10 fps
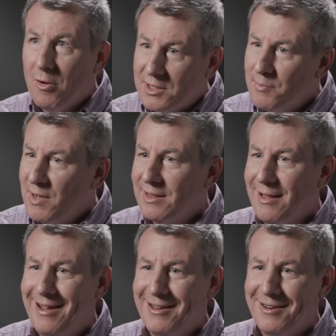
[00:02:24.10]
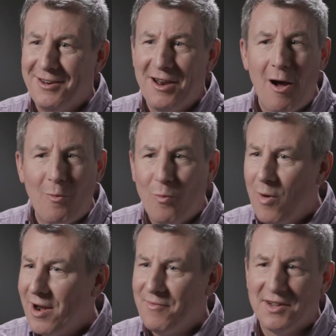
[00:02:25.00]
ultimately not
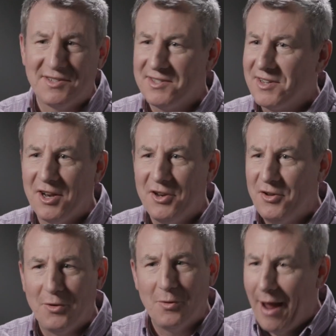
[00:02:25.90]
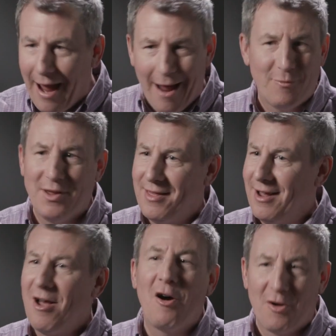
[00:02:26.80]
one of us is going to do
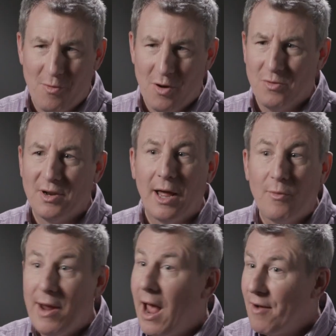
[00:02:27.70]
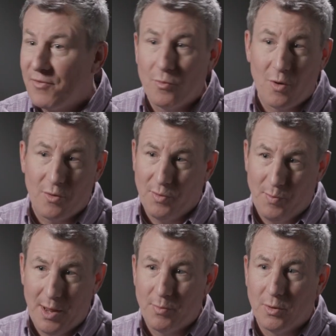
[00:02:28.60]
everything on our own. Like we have to work
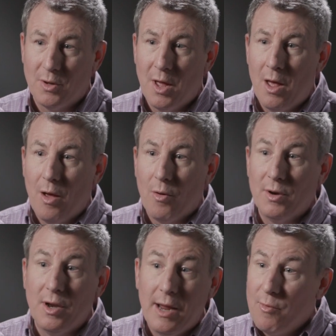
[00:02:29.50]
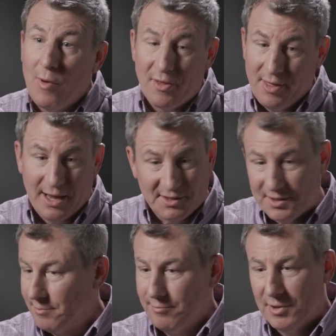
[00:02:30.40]
with people it, whether
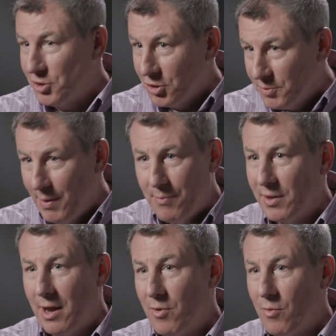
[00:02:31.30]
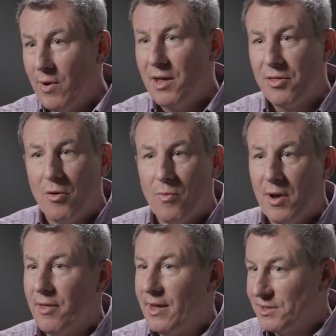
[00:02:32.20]
that's the church people that we're with, or
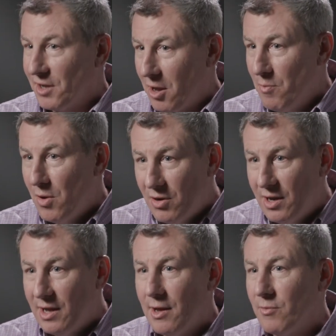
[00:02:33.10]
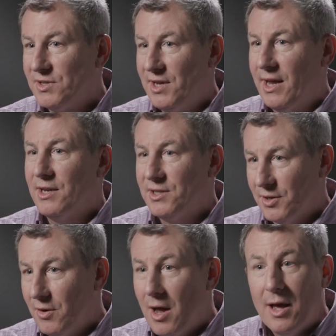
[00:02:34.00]
whether that's a community that we're seeking
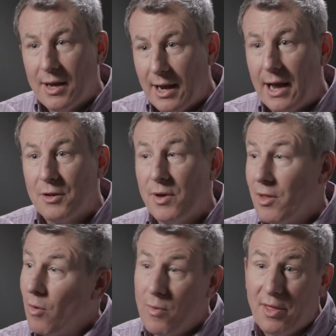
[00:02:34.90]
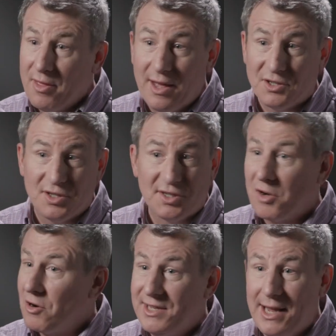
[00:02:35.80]
to connect with, or whether that's
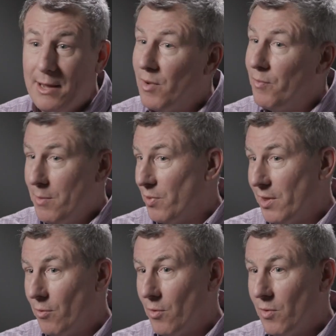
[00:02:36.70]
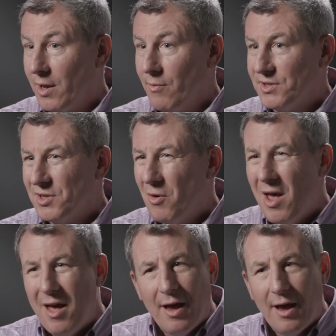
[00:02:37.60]
just our team of people that we're working with. So,